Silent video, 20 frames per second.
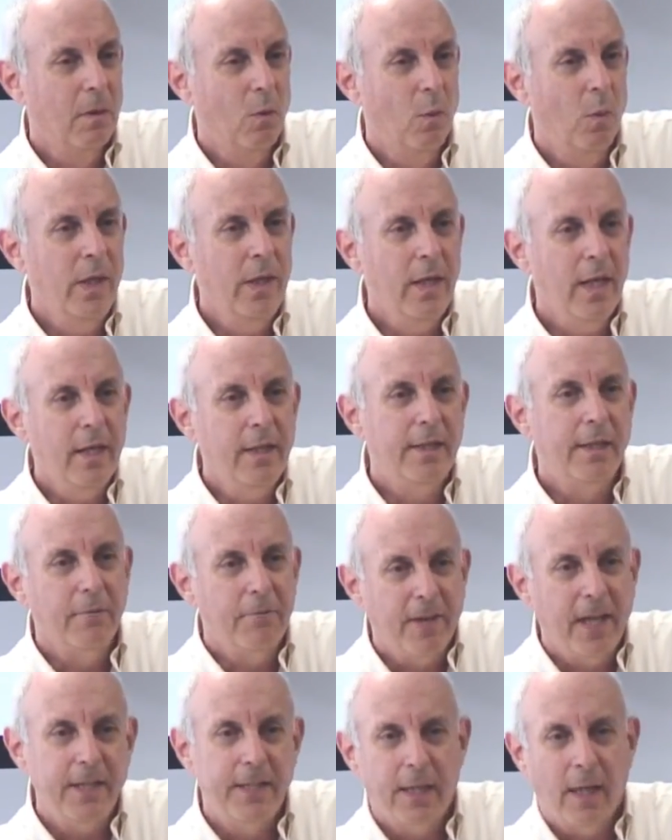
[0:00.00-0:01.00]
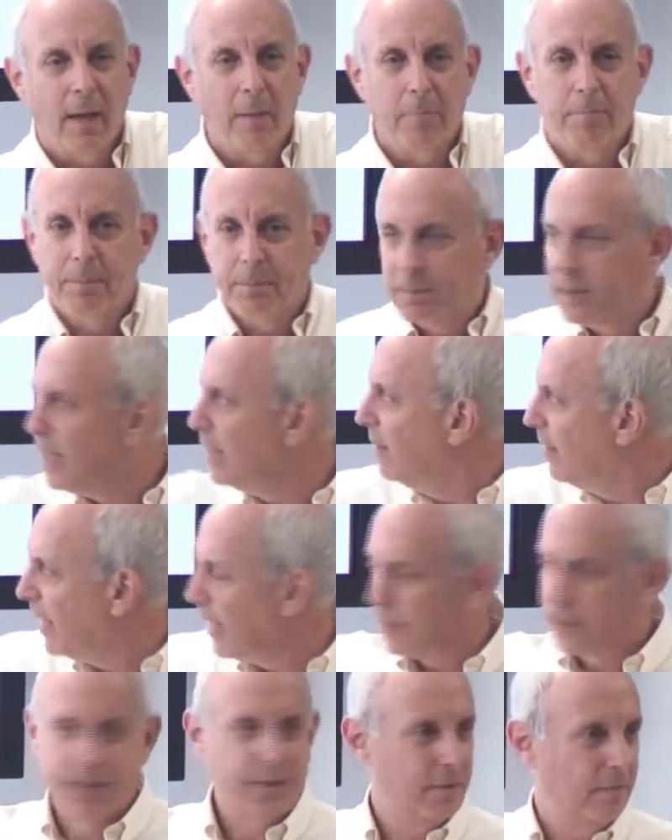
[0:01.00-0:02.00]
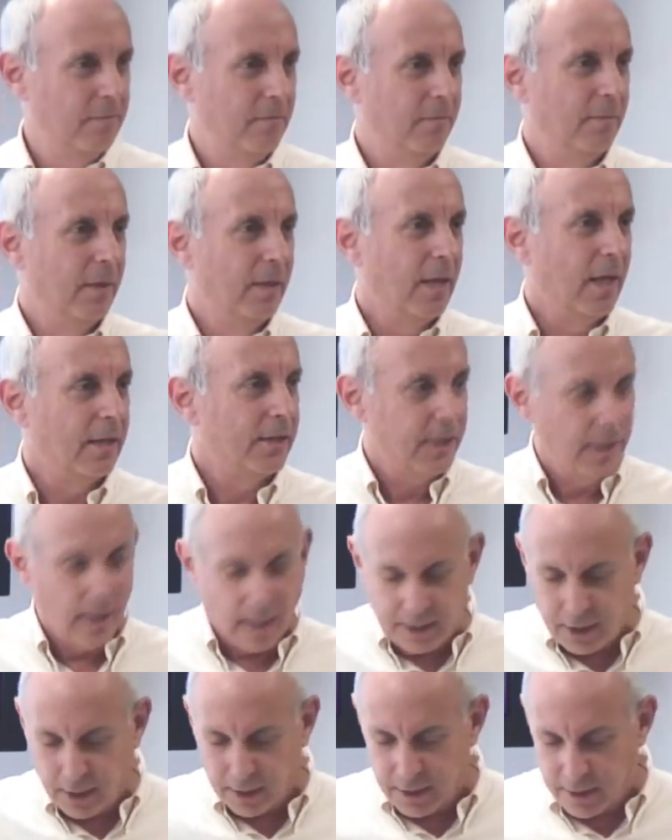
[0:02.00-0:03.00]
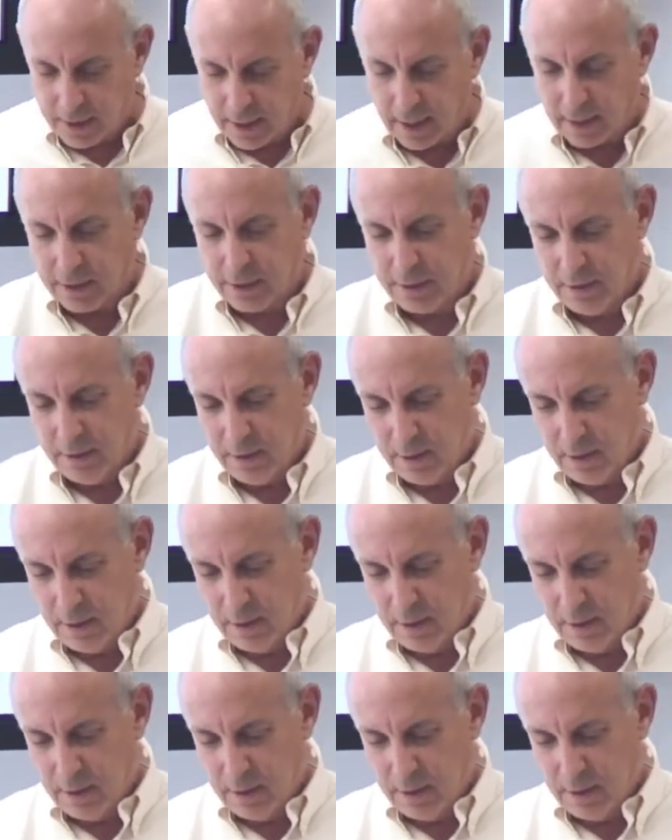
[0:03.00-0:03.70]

We need to face up to this. And it's not just this.